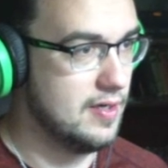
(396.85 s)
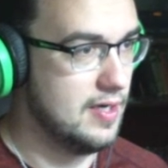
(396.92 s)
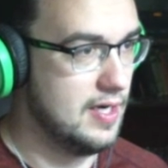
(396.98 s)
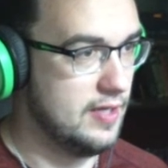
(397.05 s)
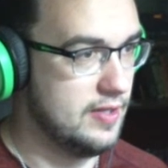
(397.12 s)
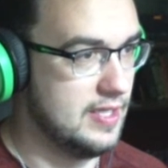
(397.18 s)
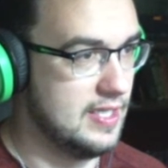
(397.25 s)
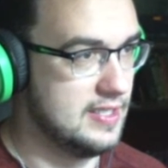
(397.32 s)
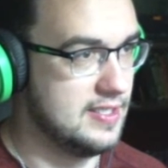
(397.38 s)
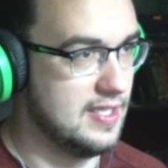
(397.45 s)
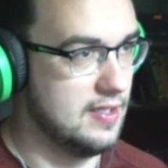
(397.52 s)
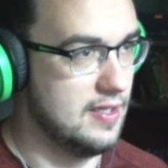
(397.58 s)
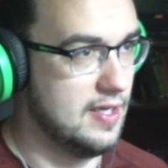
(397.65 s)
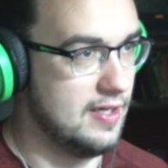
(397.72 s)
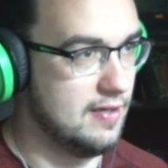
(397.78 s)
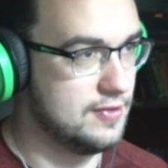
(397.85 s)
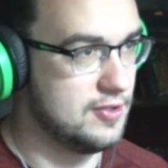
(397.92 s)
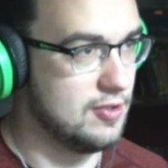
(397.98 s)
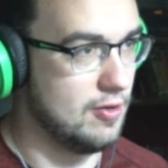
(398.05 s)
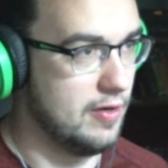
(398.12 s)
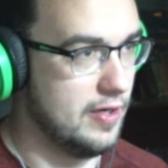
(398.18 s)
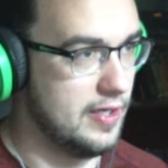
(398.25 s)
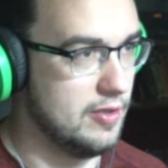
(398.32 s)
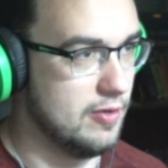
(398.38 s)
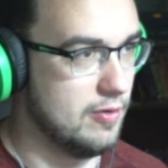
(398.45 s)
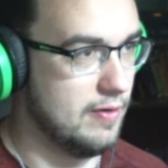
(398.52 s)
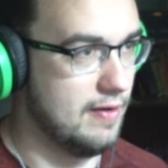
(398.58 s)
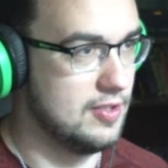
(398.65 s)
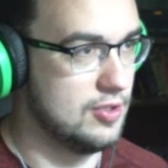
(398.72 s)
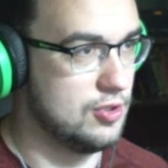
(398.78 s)
And then that's it. End of story. You
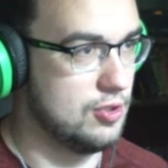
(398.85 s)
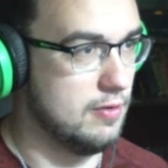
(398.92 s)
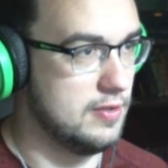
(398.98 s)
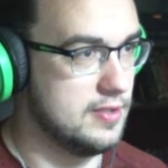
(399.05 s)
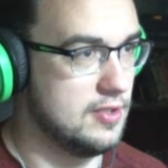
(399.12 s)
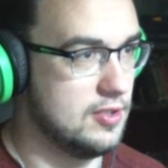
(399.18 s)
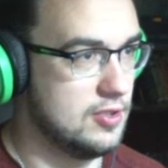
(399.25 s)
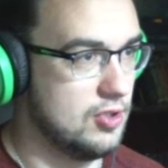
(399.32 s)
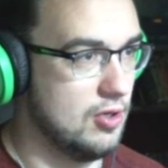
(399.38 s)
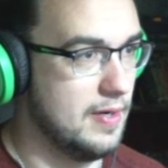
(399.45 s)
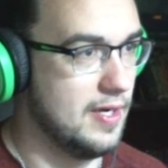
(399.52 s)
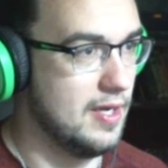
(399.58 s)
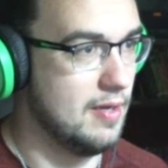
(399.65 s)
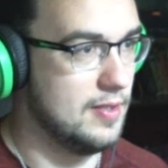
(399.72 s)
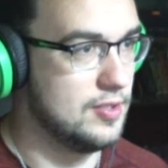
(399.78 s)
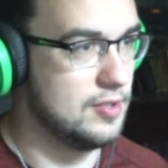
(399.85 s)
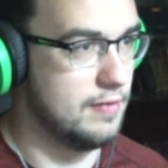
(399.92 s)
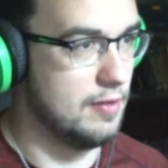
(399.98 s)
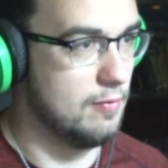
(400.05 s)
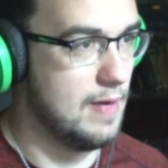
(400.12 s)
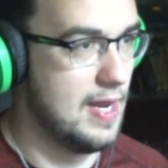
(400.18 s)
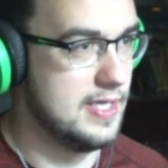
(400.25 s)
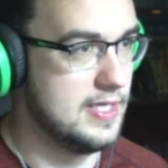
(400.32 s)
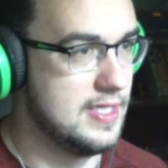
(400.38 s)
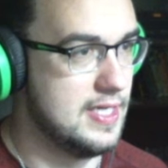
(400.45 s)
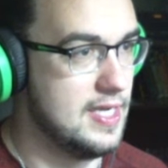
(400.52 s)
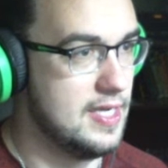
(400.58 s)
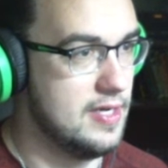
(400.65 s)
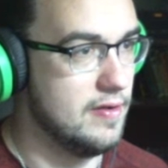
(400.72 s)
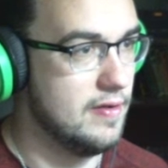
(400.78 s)
don't have to show us the disturbing image of the rat
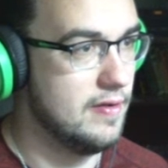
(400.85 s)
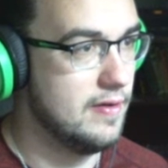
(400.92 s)
dead.